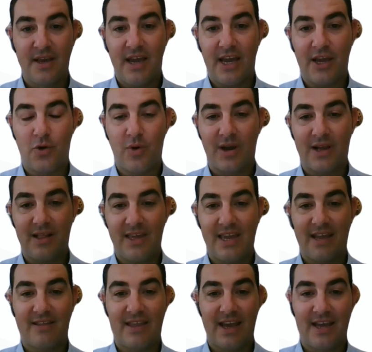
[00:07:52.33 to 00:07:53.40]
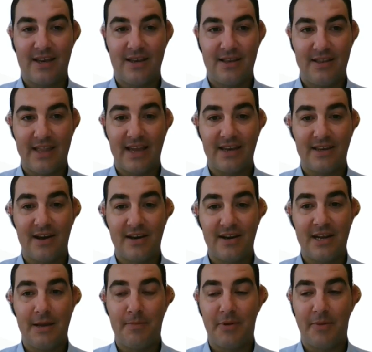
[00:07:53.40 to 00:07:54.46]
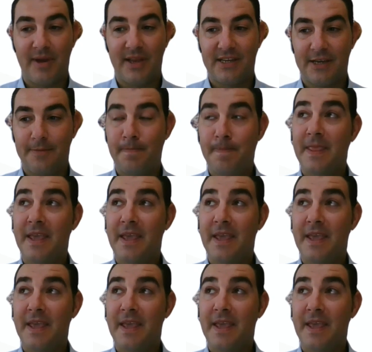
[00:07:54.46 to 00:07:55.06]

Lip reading: and quickly get that done and implemented.